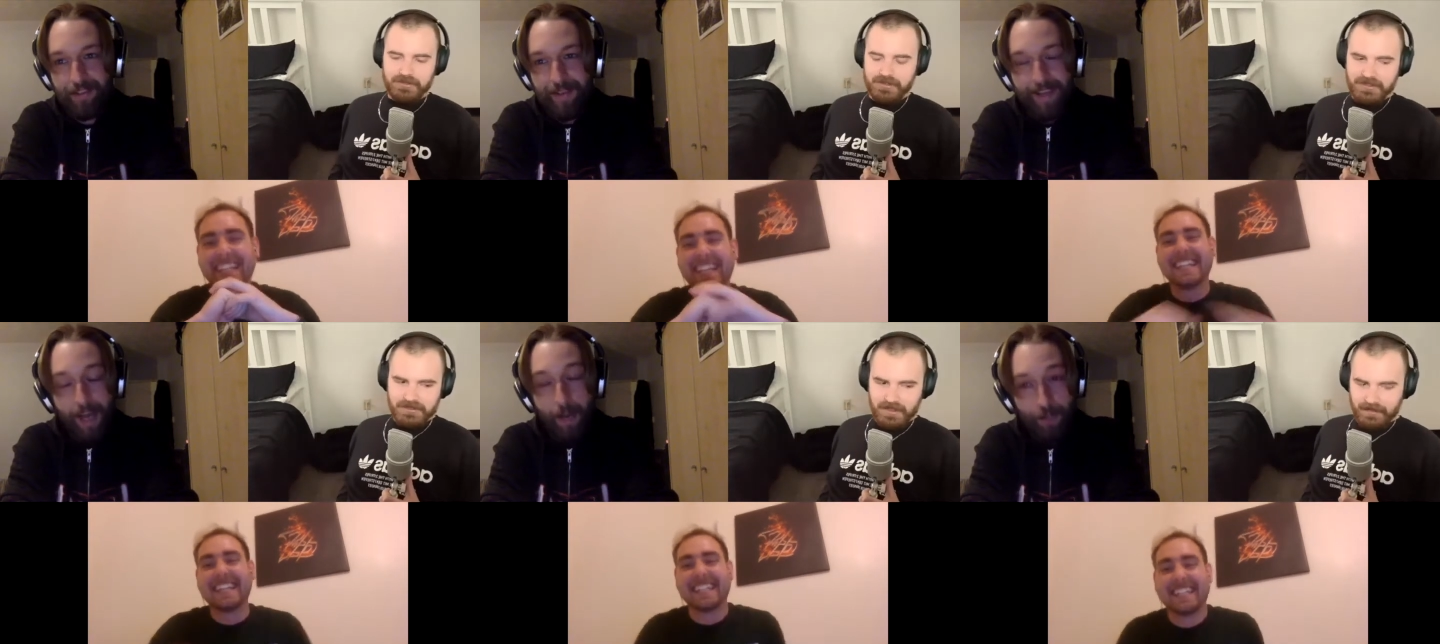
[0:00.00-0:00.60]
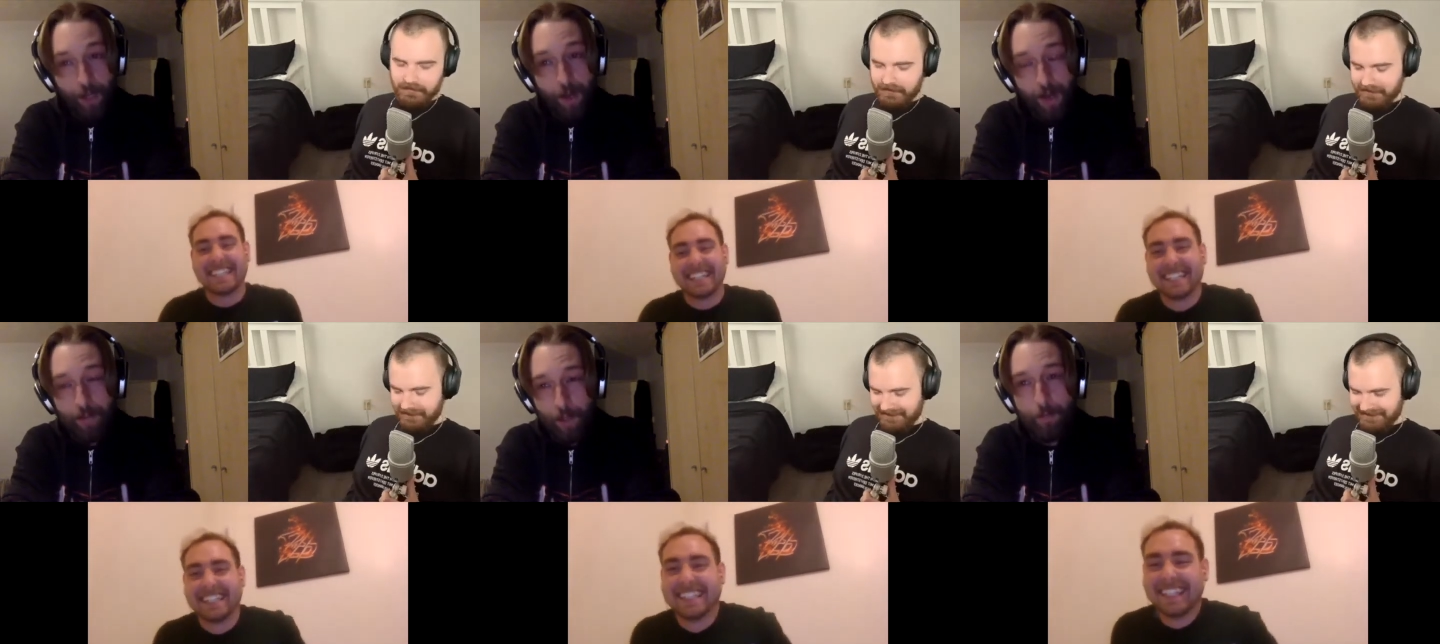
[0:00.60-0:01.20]
Speaker 1: I was ho- I
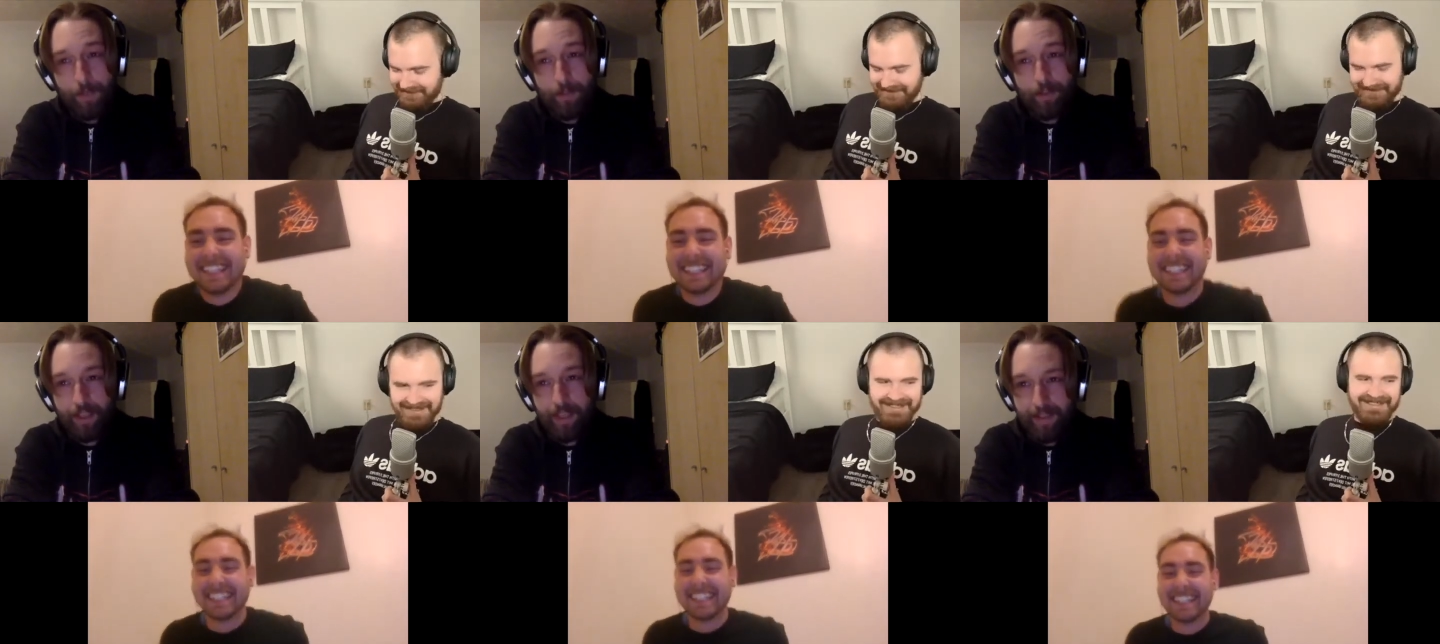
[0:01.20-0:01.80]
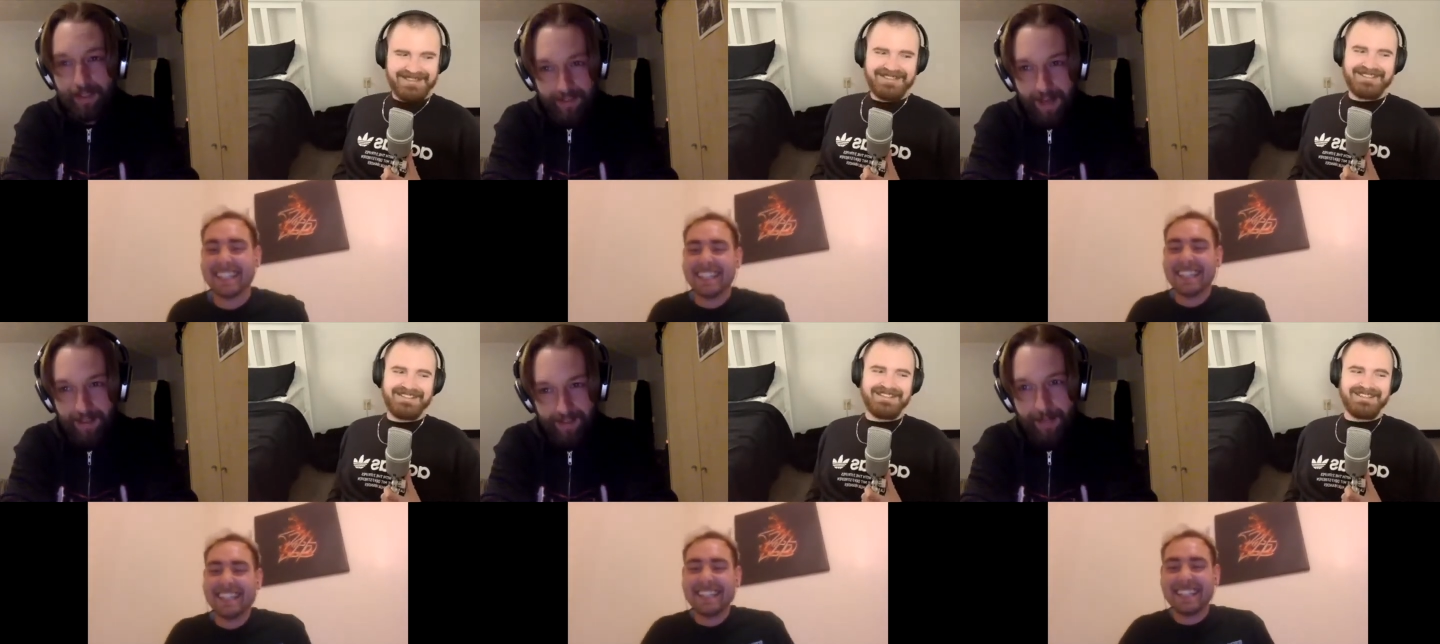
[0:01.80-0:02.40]
was hoping you'd say the
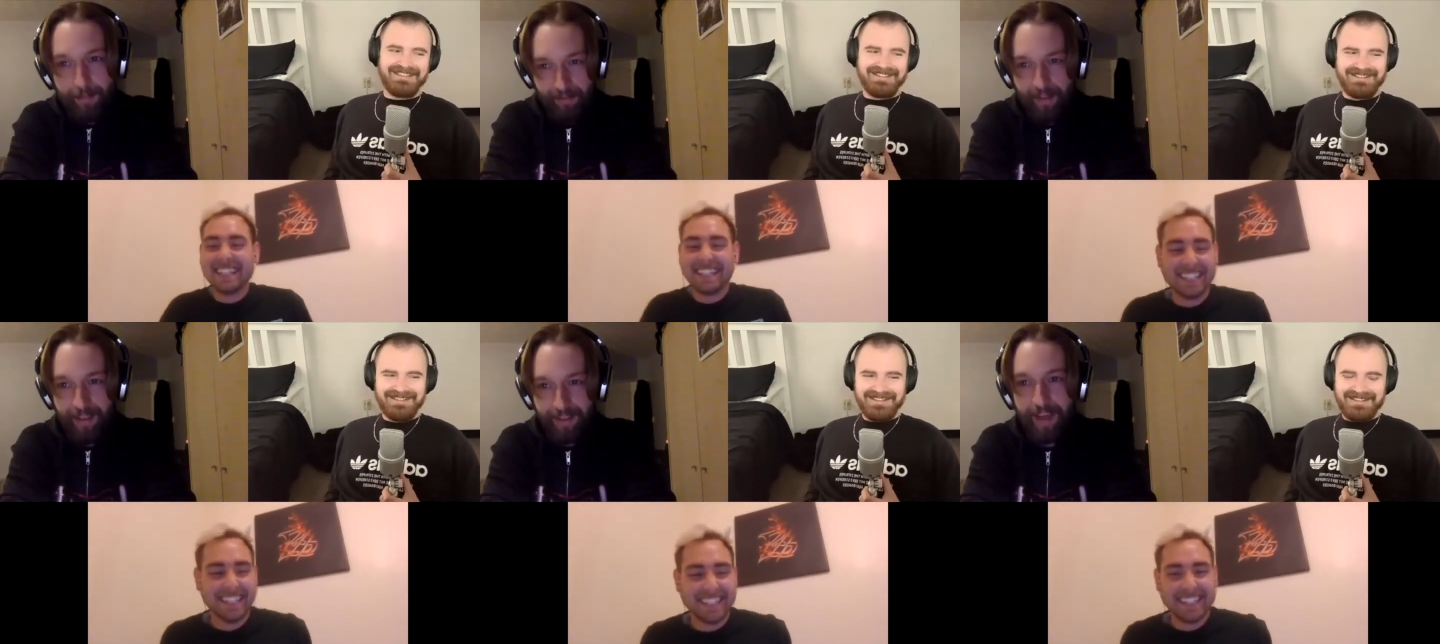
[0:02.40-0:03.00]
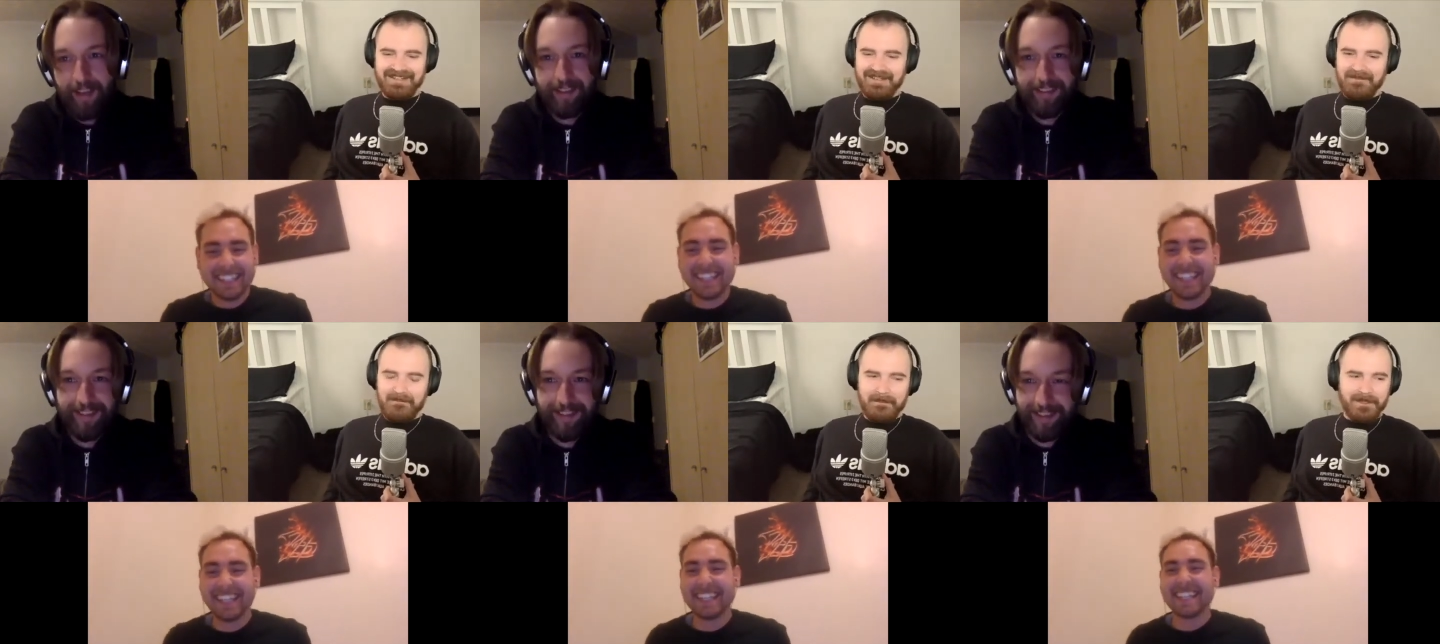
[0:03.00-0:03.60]
exact same thing again.
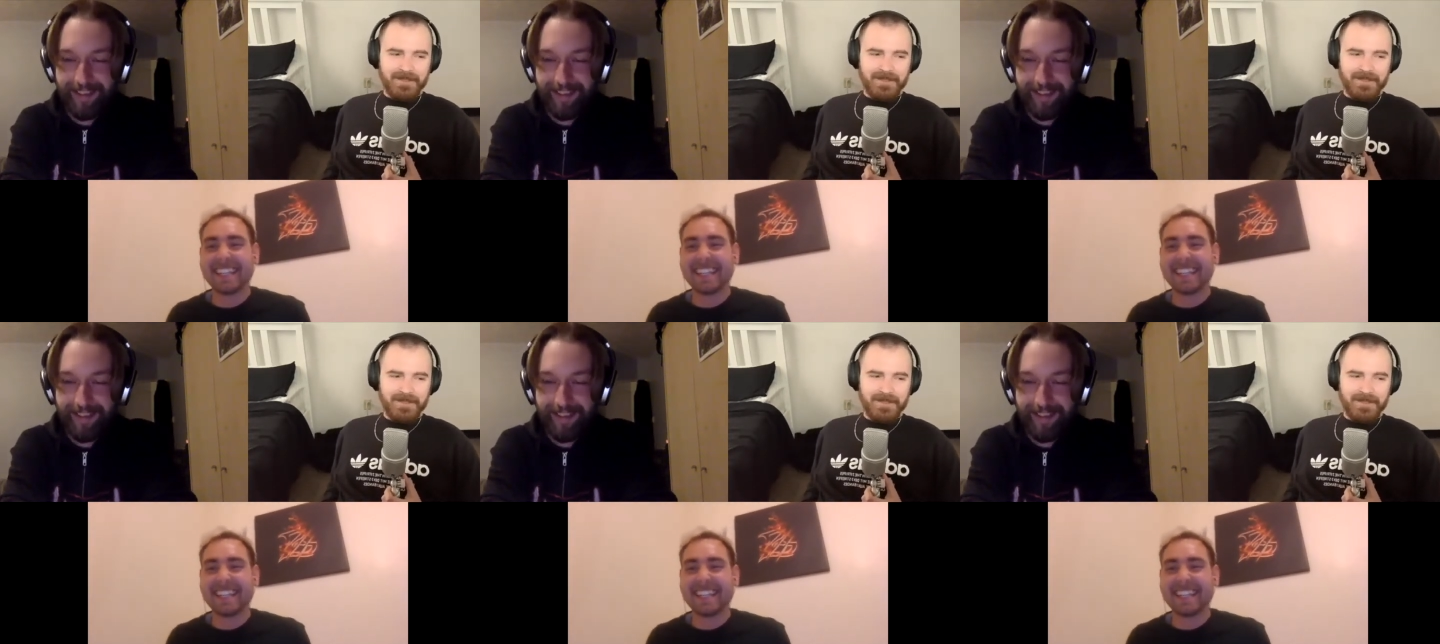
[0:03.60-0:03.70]
Just